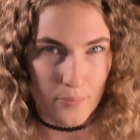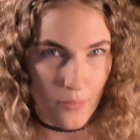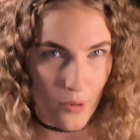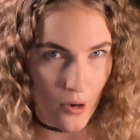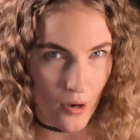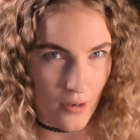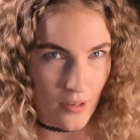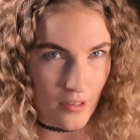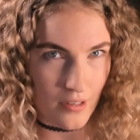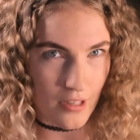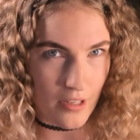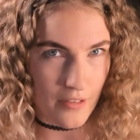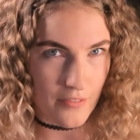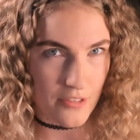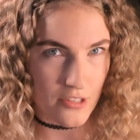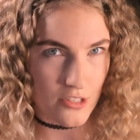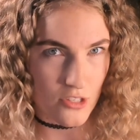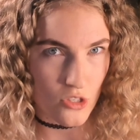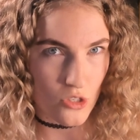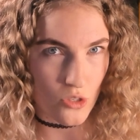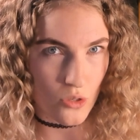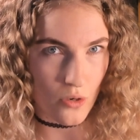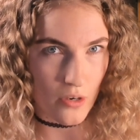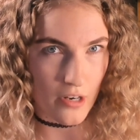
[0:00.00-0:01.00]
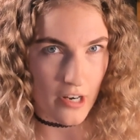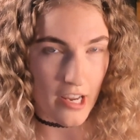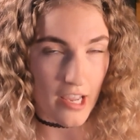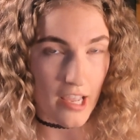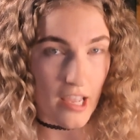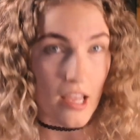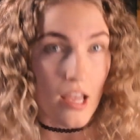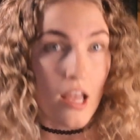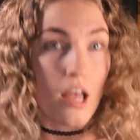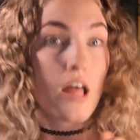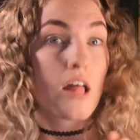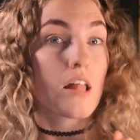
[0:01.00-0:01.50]
Moral of the
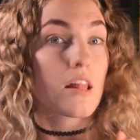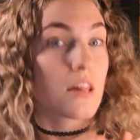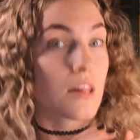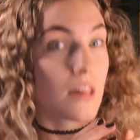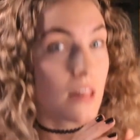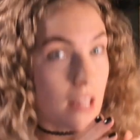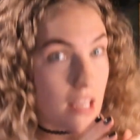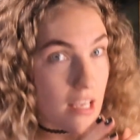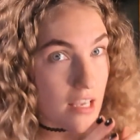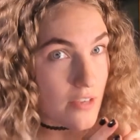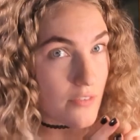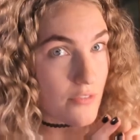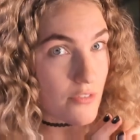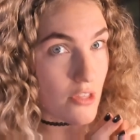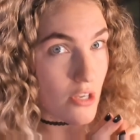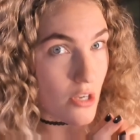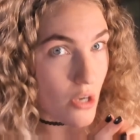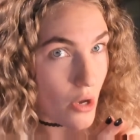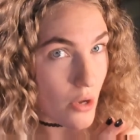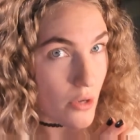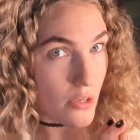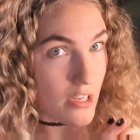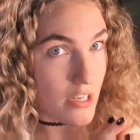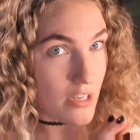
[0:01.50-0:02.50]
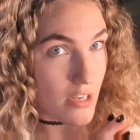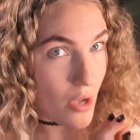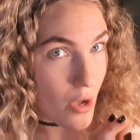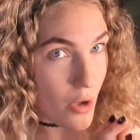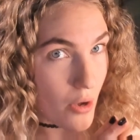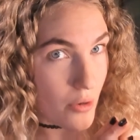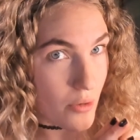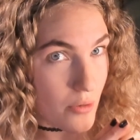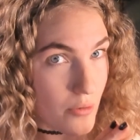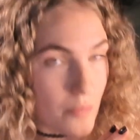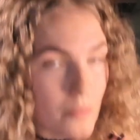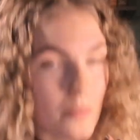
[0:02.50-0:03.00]
story, leave the goat at
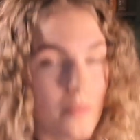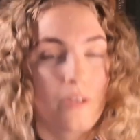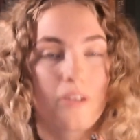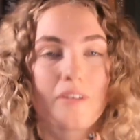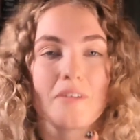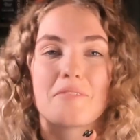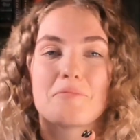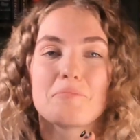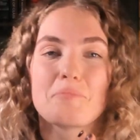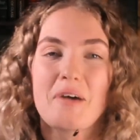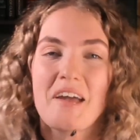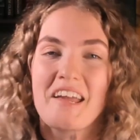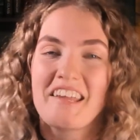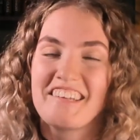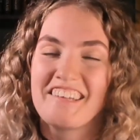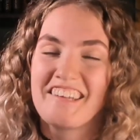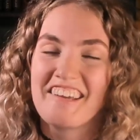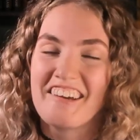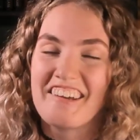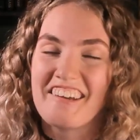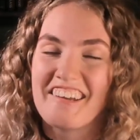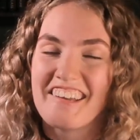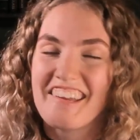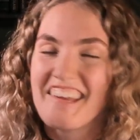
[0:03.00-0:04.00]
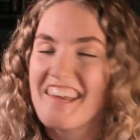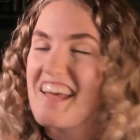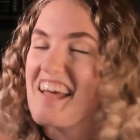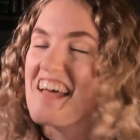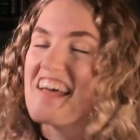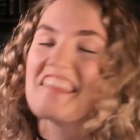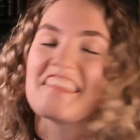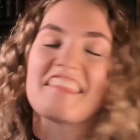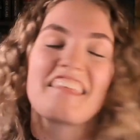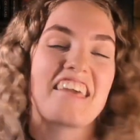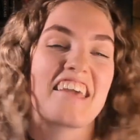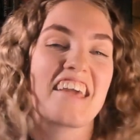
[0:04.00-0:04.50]
home. But no,
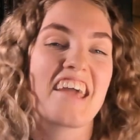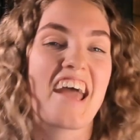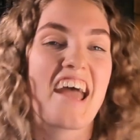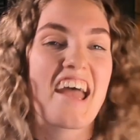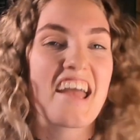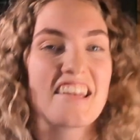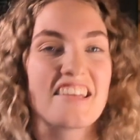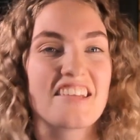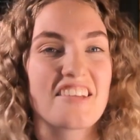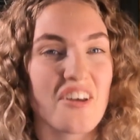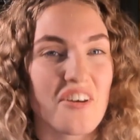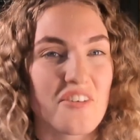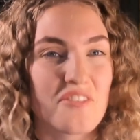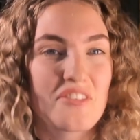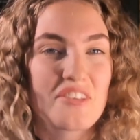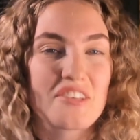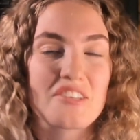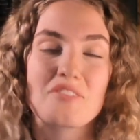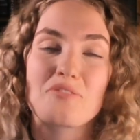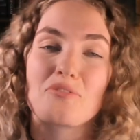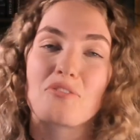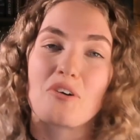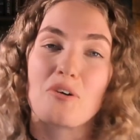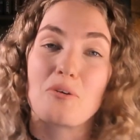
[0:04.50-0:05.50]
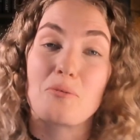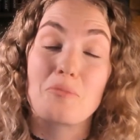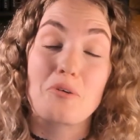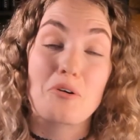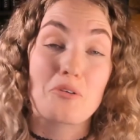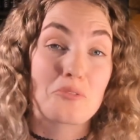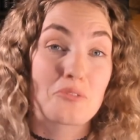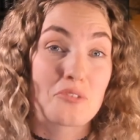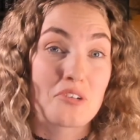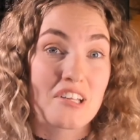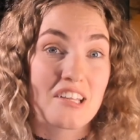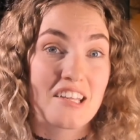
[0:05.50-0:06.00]
the end of this film
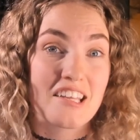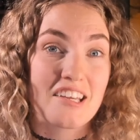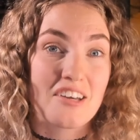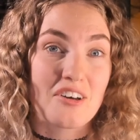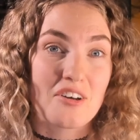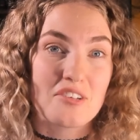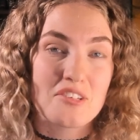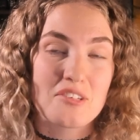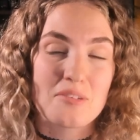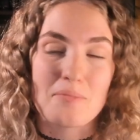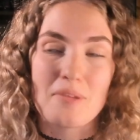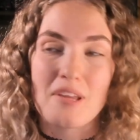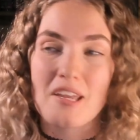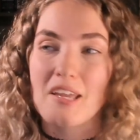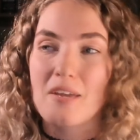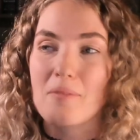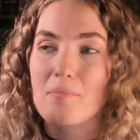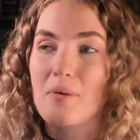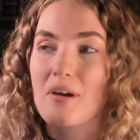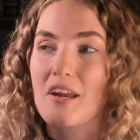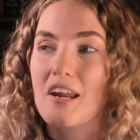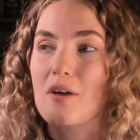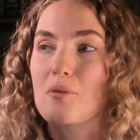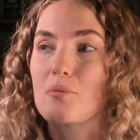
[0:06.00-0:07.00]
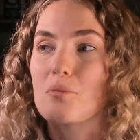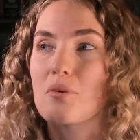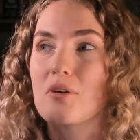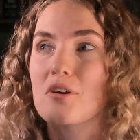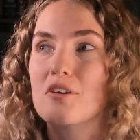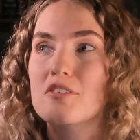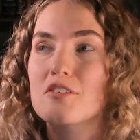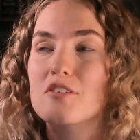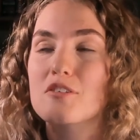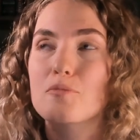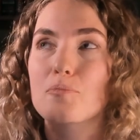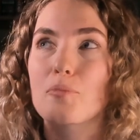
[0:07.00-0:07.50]
really got to me, but I
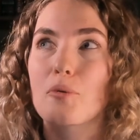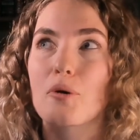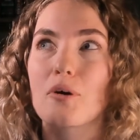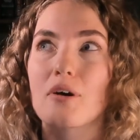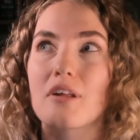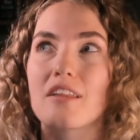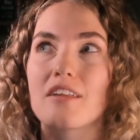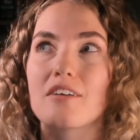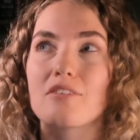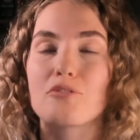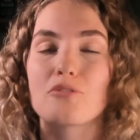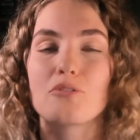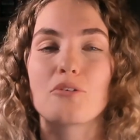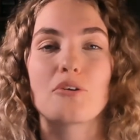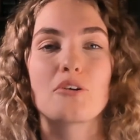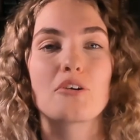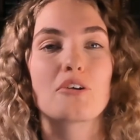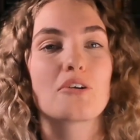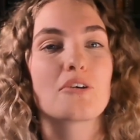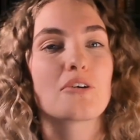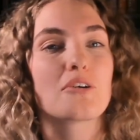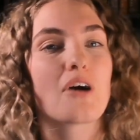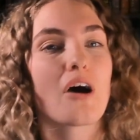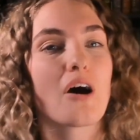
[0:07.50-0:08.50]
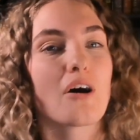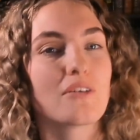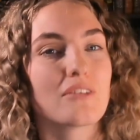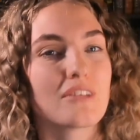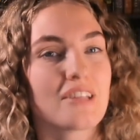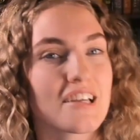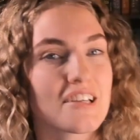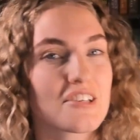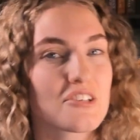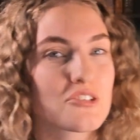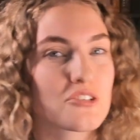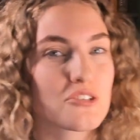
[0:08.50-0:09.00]
won't spoil it for you. I'll
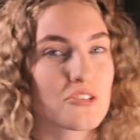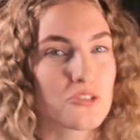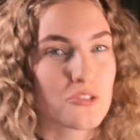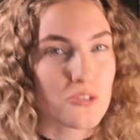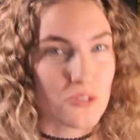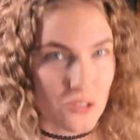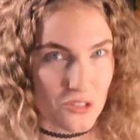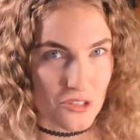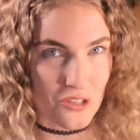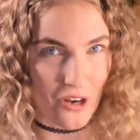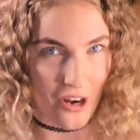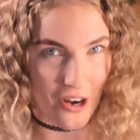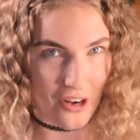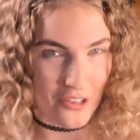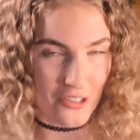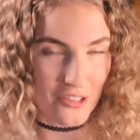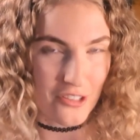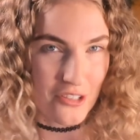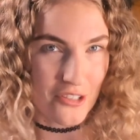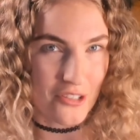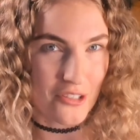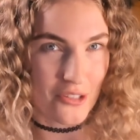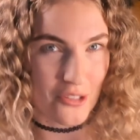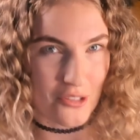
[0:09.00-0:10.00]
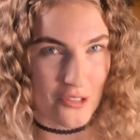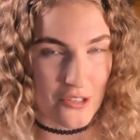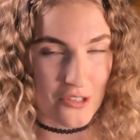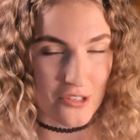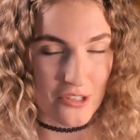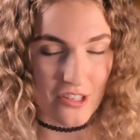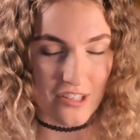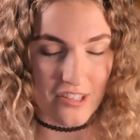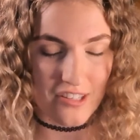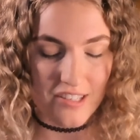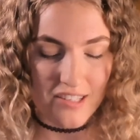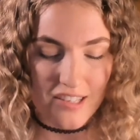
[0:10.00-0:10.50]
let you draw your own
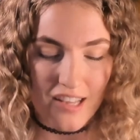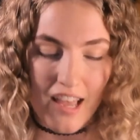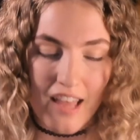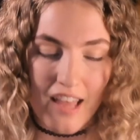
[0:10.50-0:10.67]
conclusions.